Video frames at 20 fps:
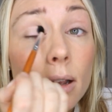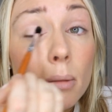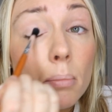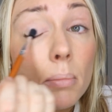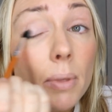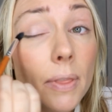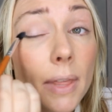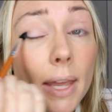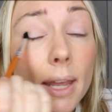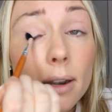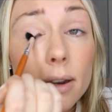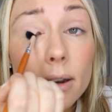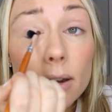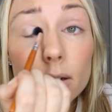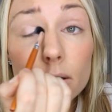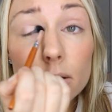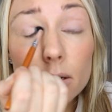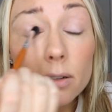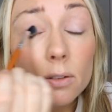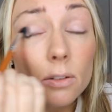But then,
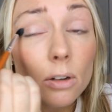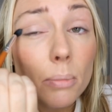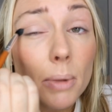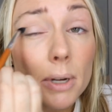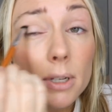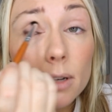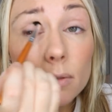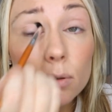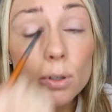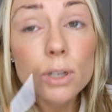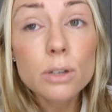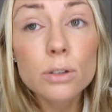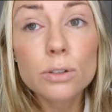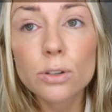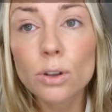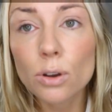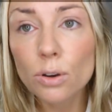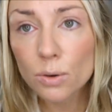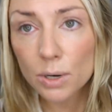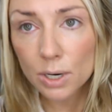to stop myself looking
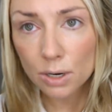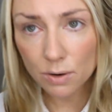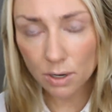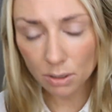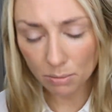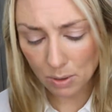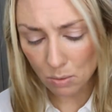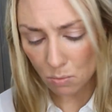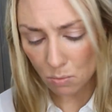so incredibly